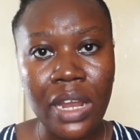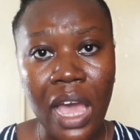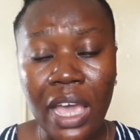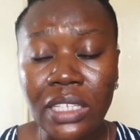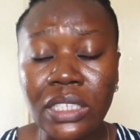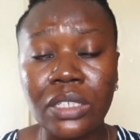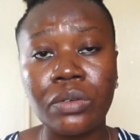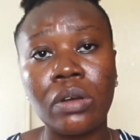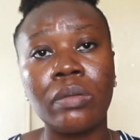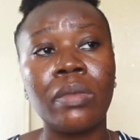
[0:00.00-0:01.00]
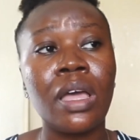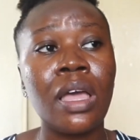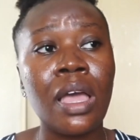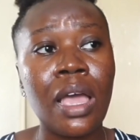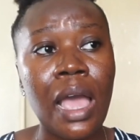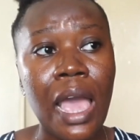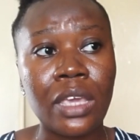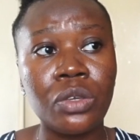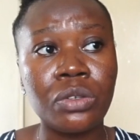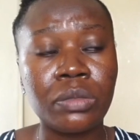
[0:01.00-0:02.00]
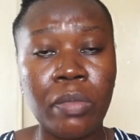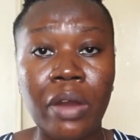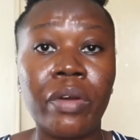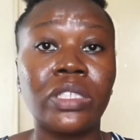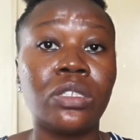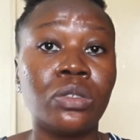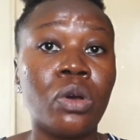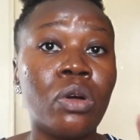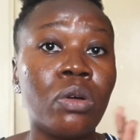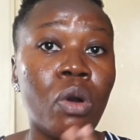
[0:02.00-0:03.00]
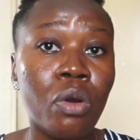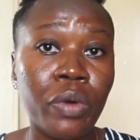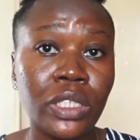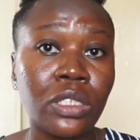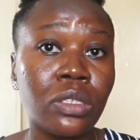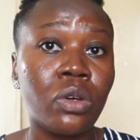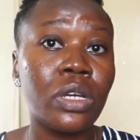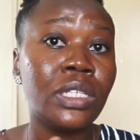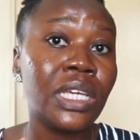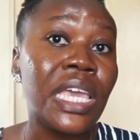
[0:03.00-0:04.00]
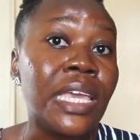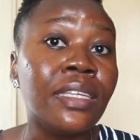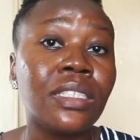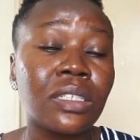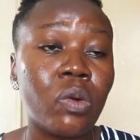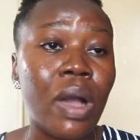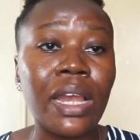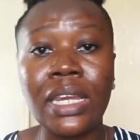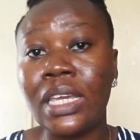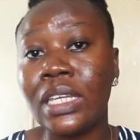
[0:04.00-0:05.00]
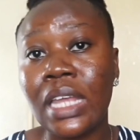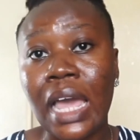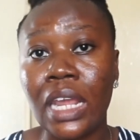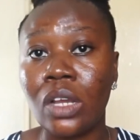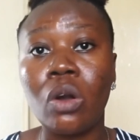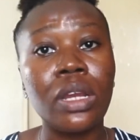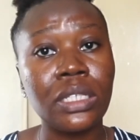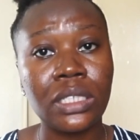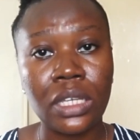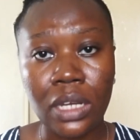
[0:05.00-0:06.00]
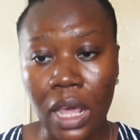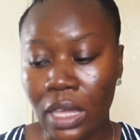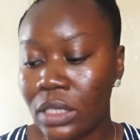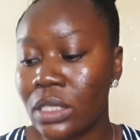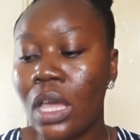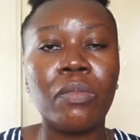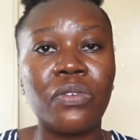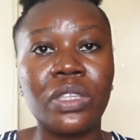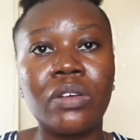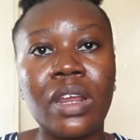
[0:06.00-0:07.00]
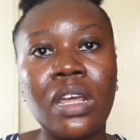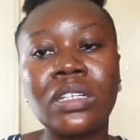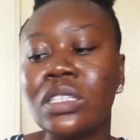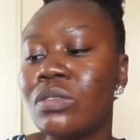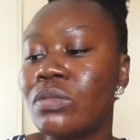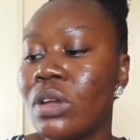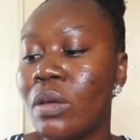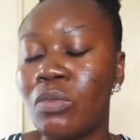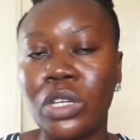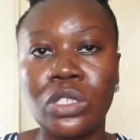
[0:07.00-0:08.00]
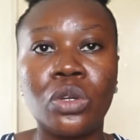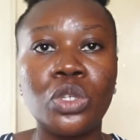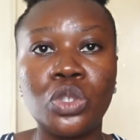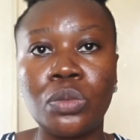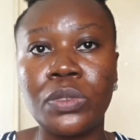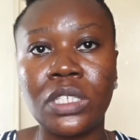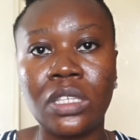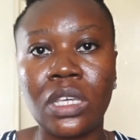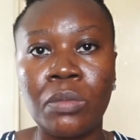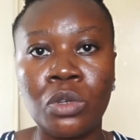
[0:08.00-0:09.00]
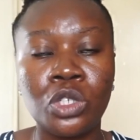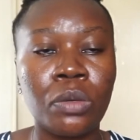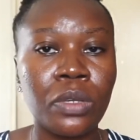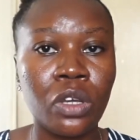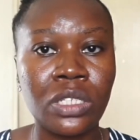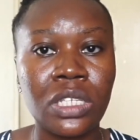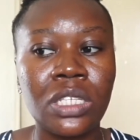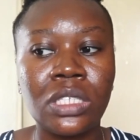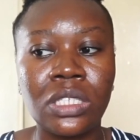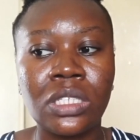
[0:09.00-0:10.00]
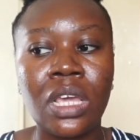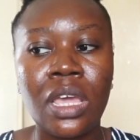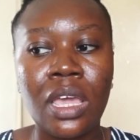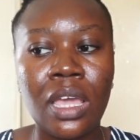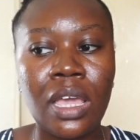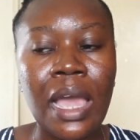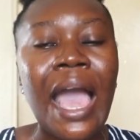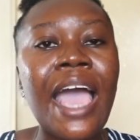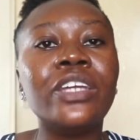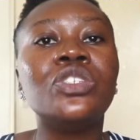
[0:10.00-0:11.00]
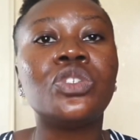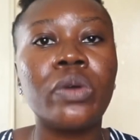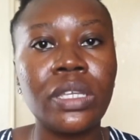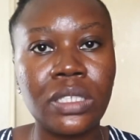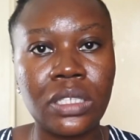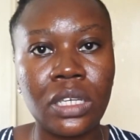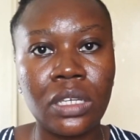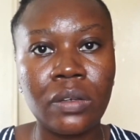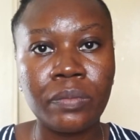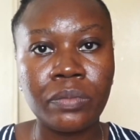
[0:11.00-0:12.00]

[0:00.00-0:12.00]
eye serum, I use my retinol or retinoid in squalene, and I call it a night. But for the Granactive Retinoid 2% emulsion, because it's hydrating,